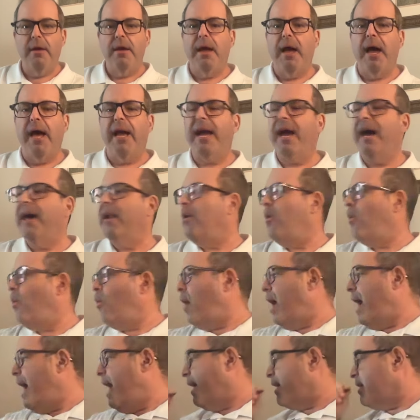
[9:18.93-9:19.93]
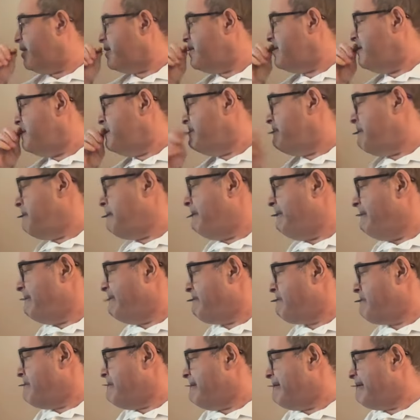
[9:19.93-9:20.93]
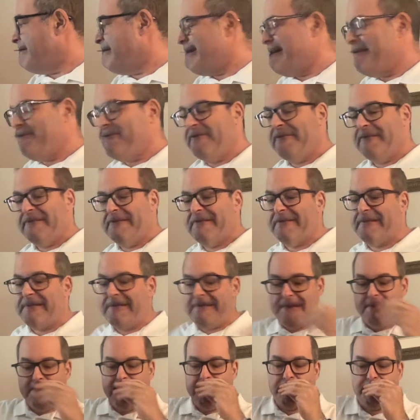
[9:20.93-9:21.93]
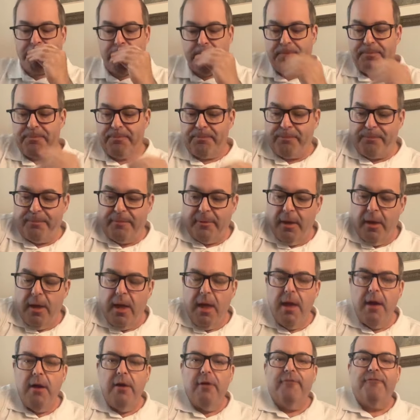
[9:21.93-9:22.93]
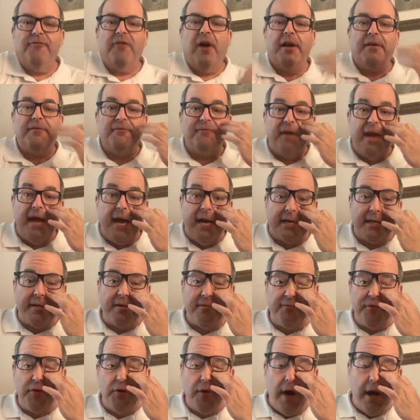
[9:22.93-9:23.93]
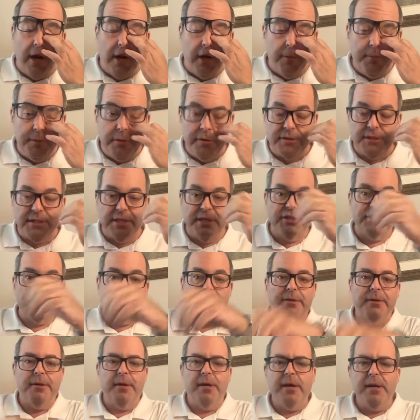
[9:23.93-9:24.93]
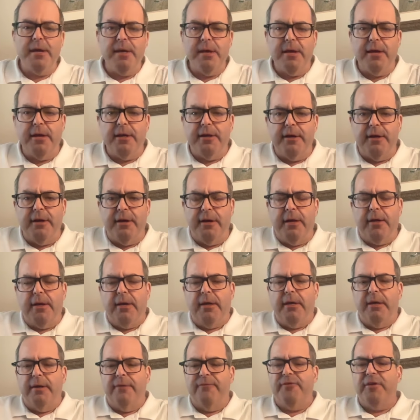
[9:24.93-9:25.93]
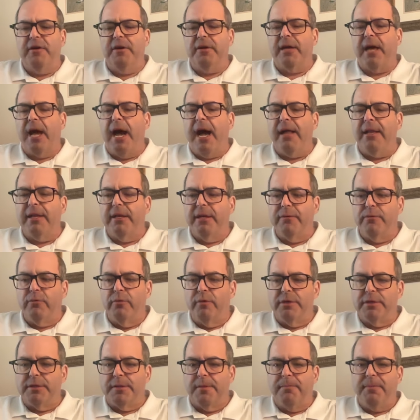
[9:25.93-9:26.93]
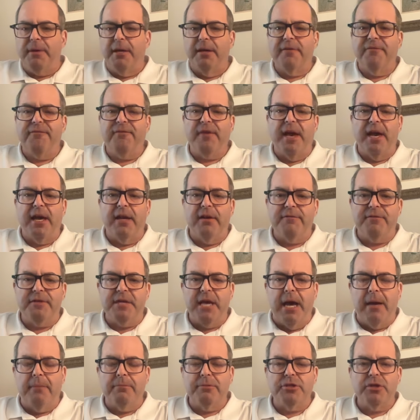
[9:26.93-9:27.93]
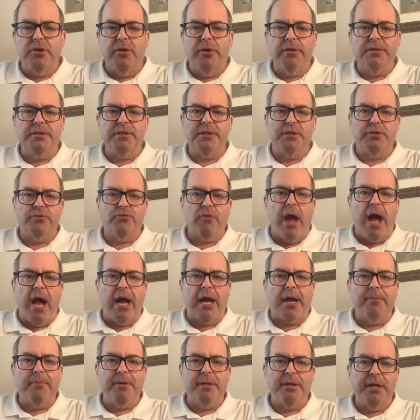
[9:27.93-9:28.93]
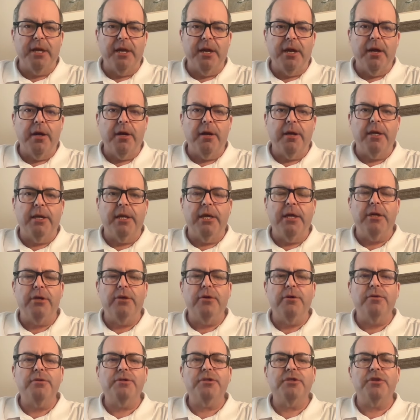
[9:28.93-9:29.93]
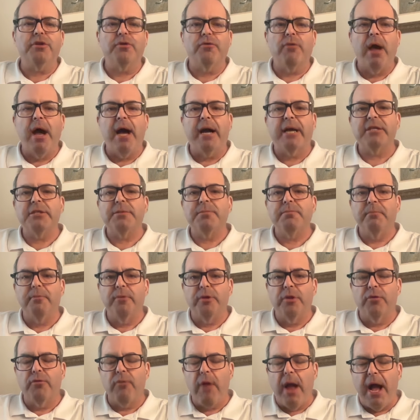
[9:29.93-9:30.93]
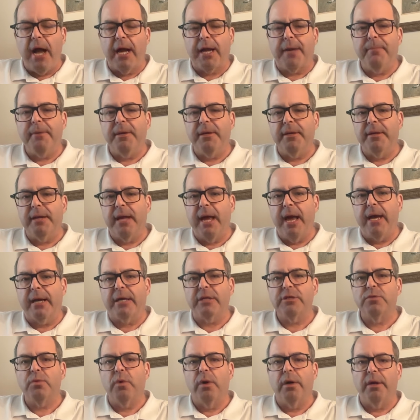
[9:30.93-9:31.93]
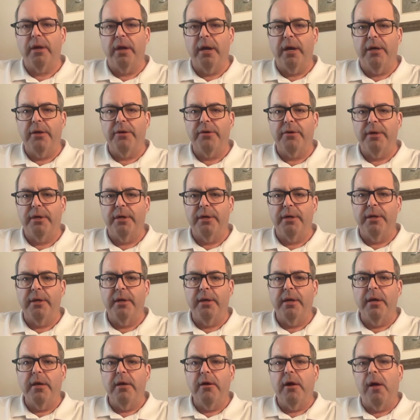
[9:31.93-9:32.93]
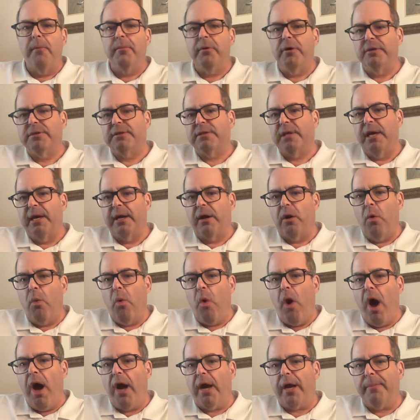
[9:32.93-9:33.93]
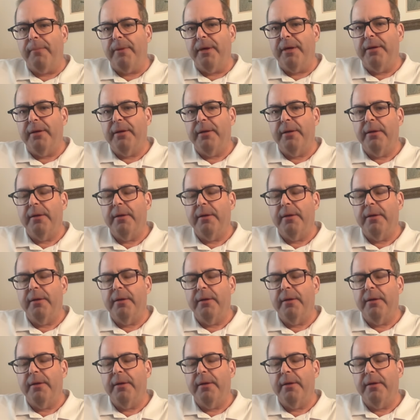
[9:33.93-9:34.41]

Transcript: I got a whack tone. It's definitely not. Fun fact, if you are a musician, Phil Collins was a big fan of Tom Scholz's Rockman gear, and he used the Rockman X100 almost like a Walkman,